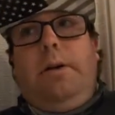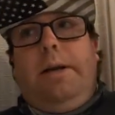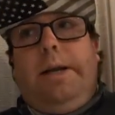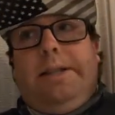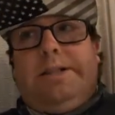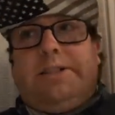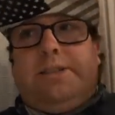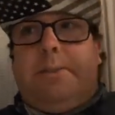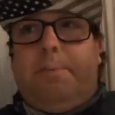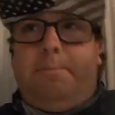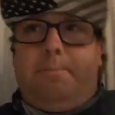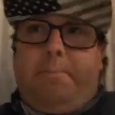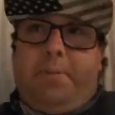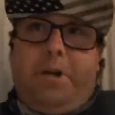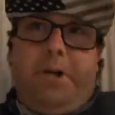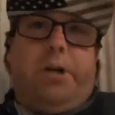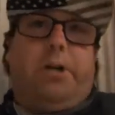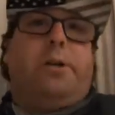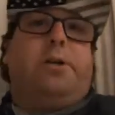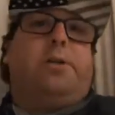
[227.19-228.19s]
It's a
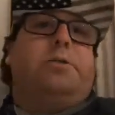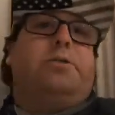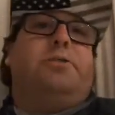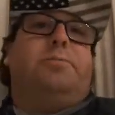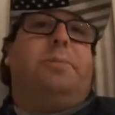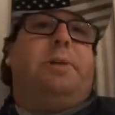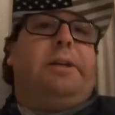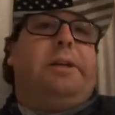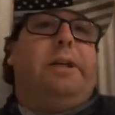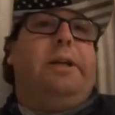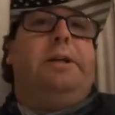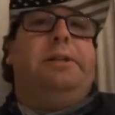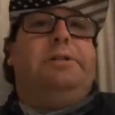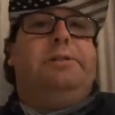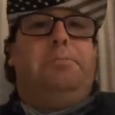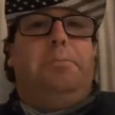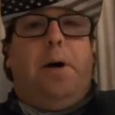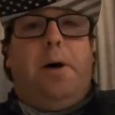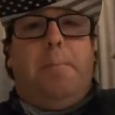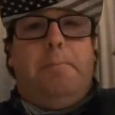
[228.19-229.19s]
curse
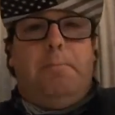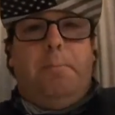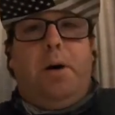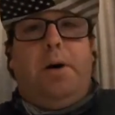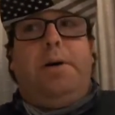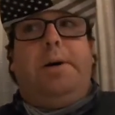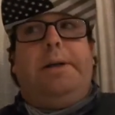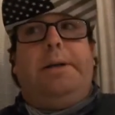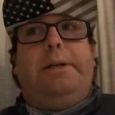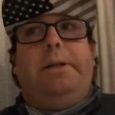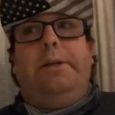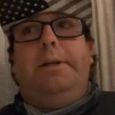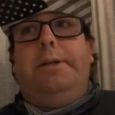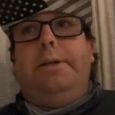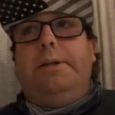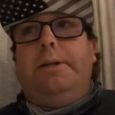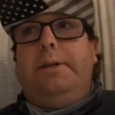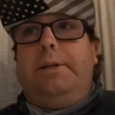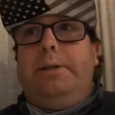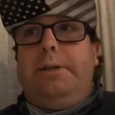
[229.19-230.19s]
because my mind,
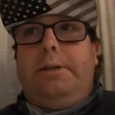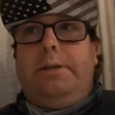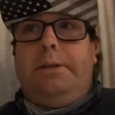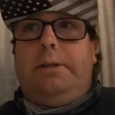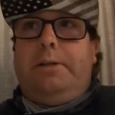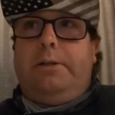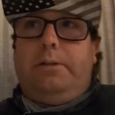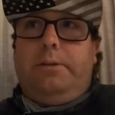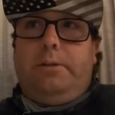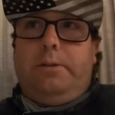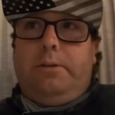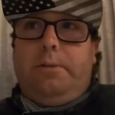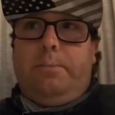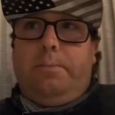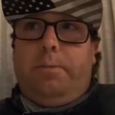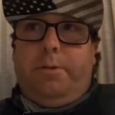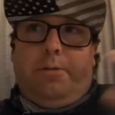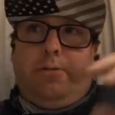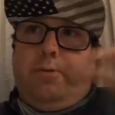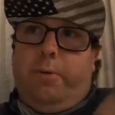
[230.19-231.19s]

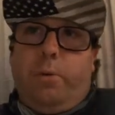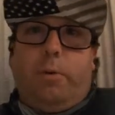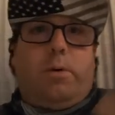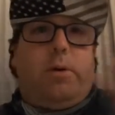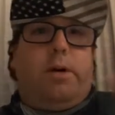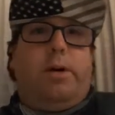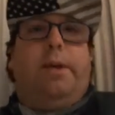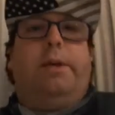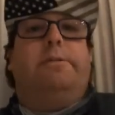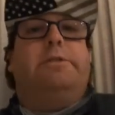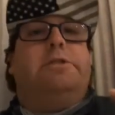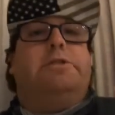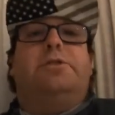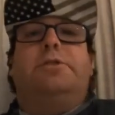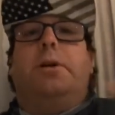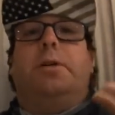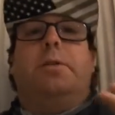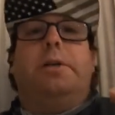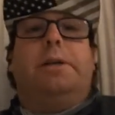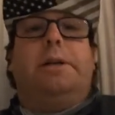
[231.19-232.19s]
before I even
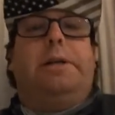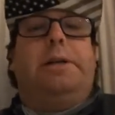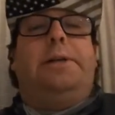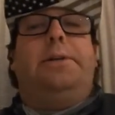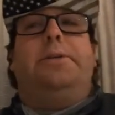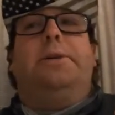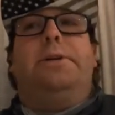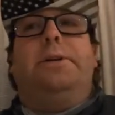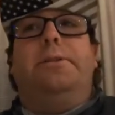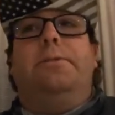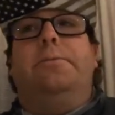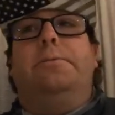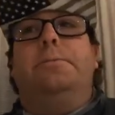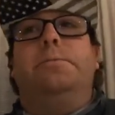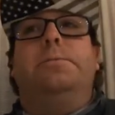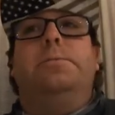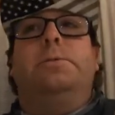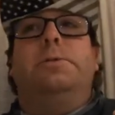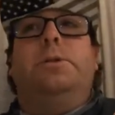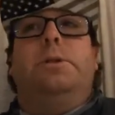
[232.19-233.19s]
started
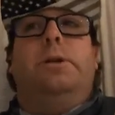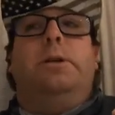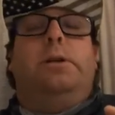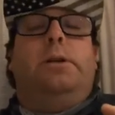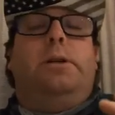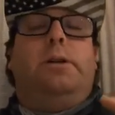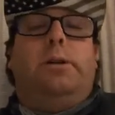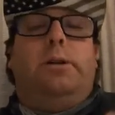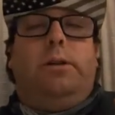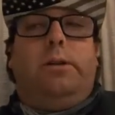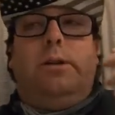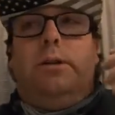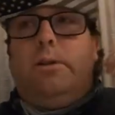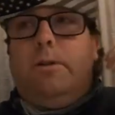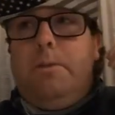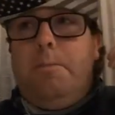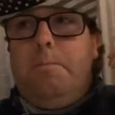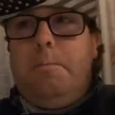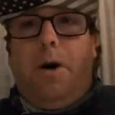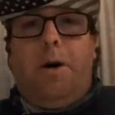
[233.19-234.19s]
YouTube,
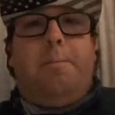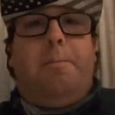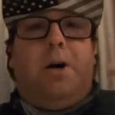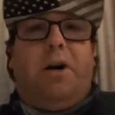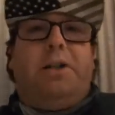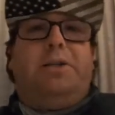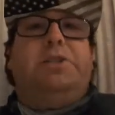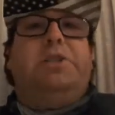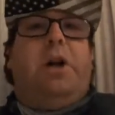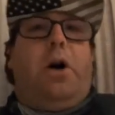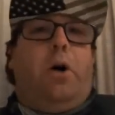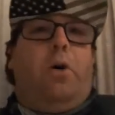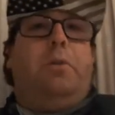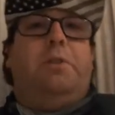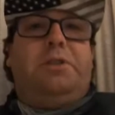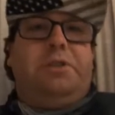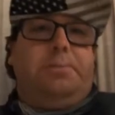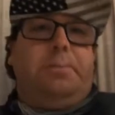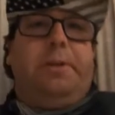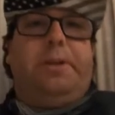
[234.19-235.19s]
my mind's
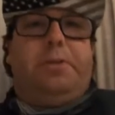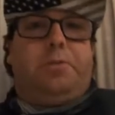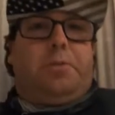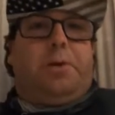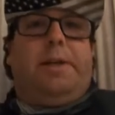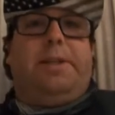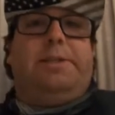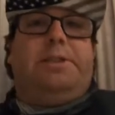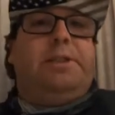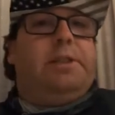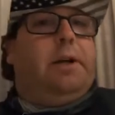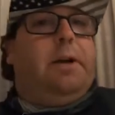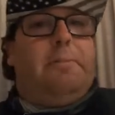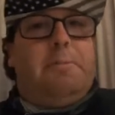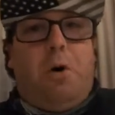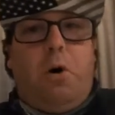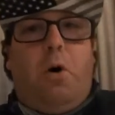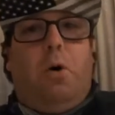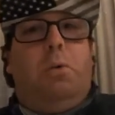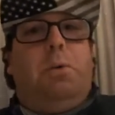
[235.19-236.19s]
always been racing.
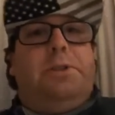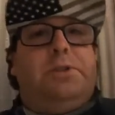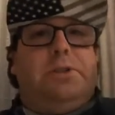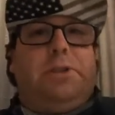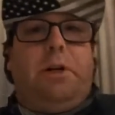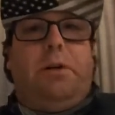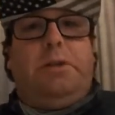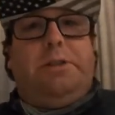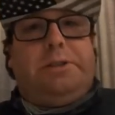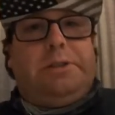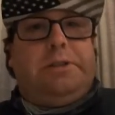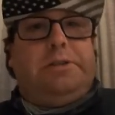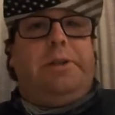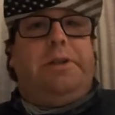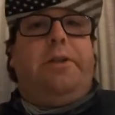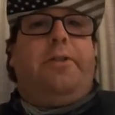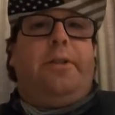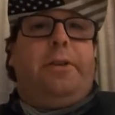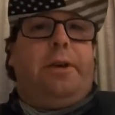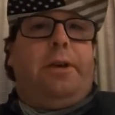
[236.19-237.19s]
I'm always
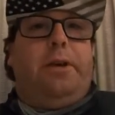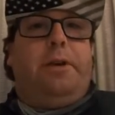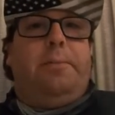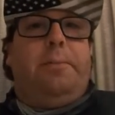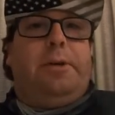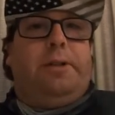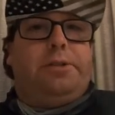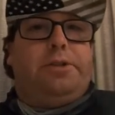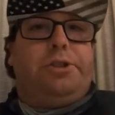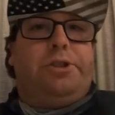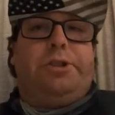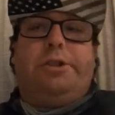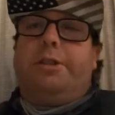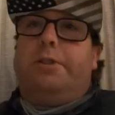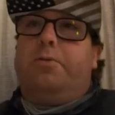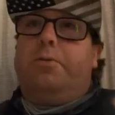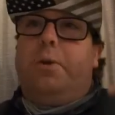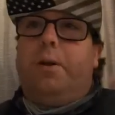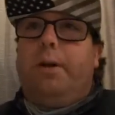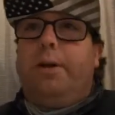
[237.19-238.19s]
constantly thinking about
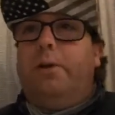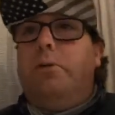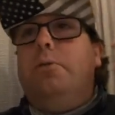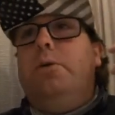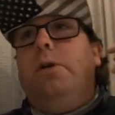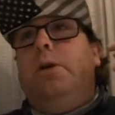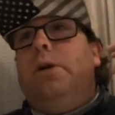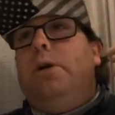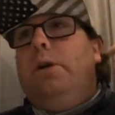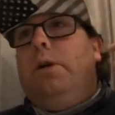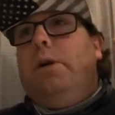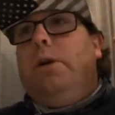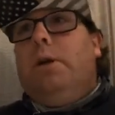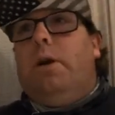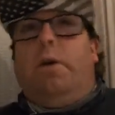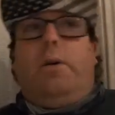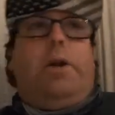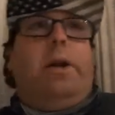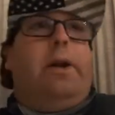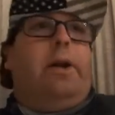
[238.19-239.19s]
shit, right?
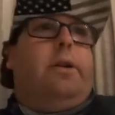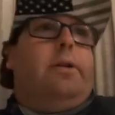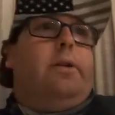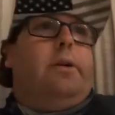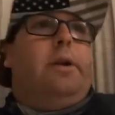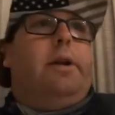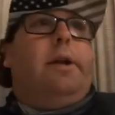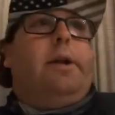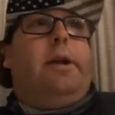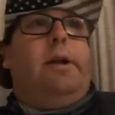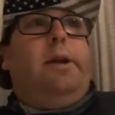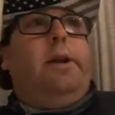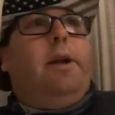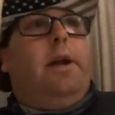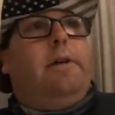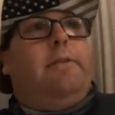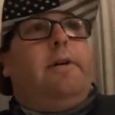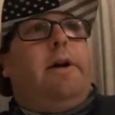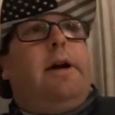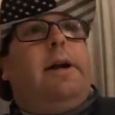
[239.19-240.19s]
Okay, like,
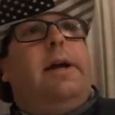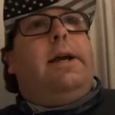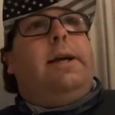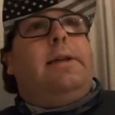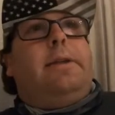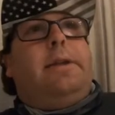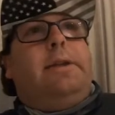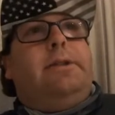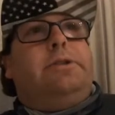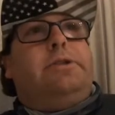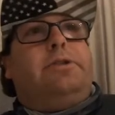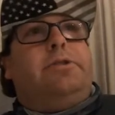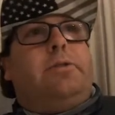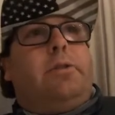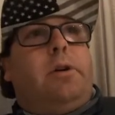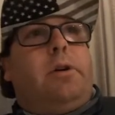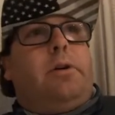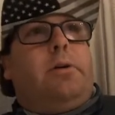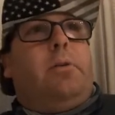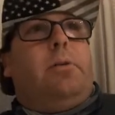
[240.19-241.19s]
if had this
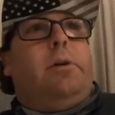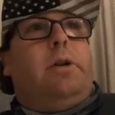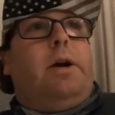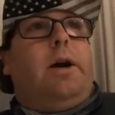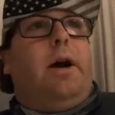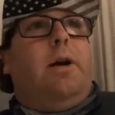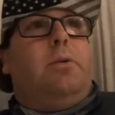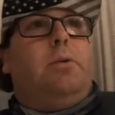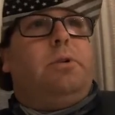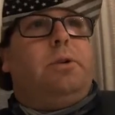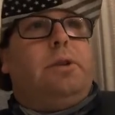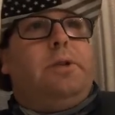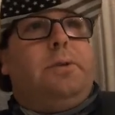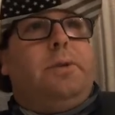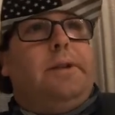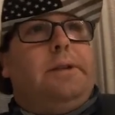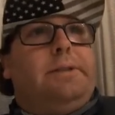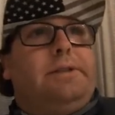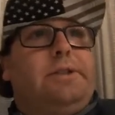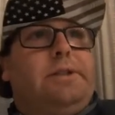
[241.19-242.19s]
truck, what I would
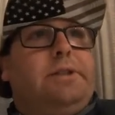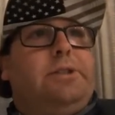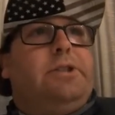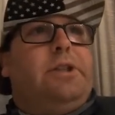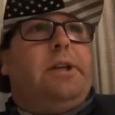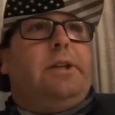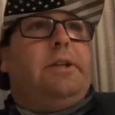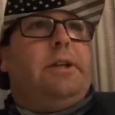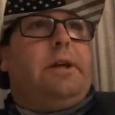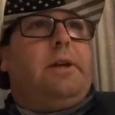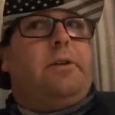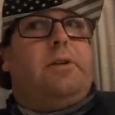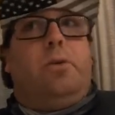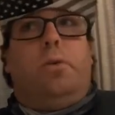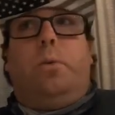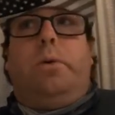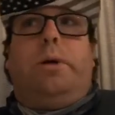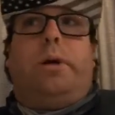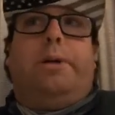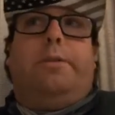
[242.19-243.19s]
do this, that, and the
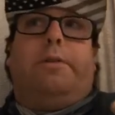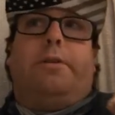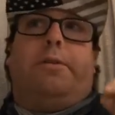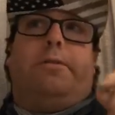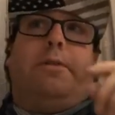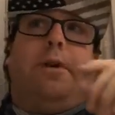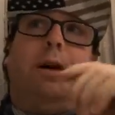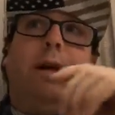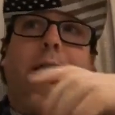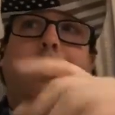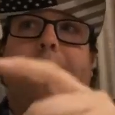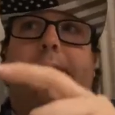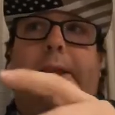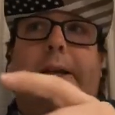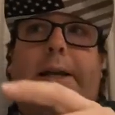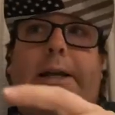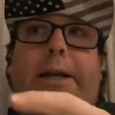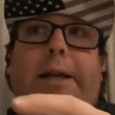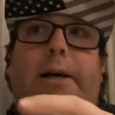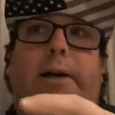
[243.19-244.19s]
other, and whatever. If I
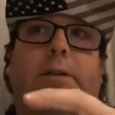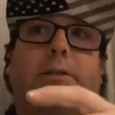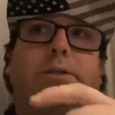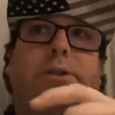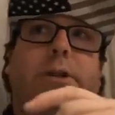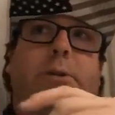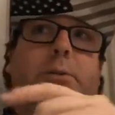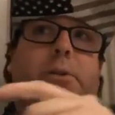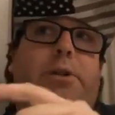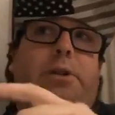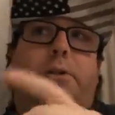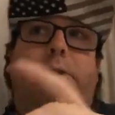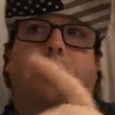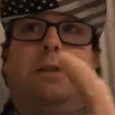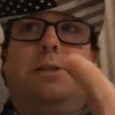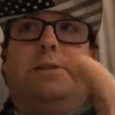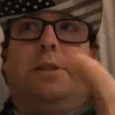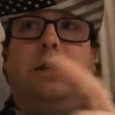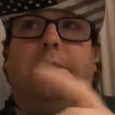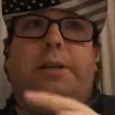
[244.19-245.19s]
had that house, I would do
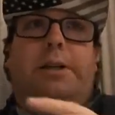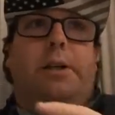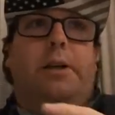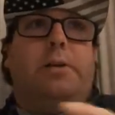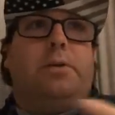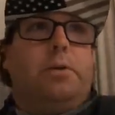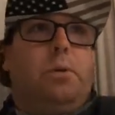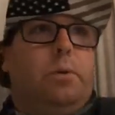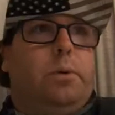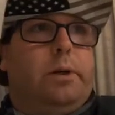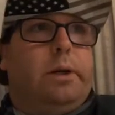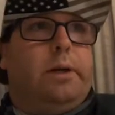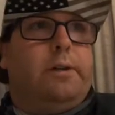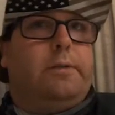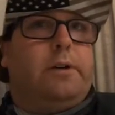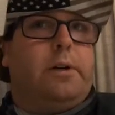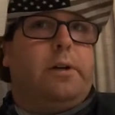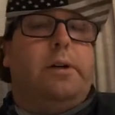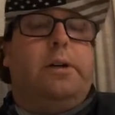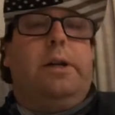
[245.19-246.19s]
this, that, and the other, and
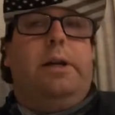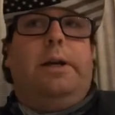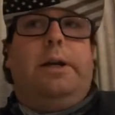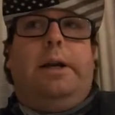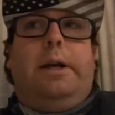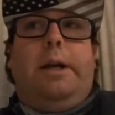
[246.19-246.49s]
whatever.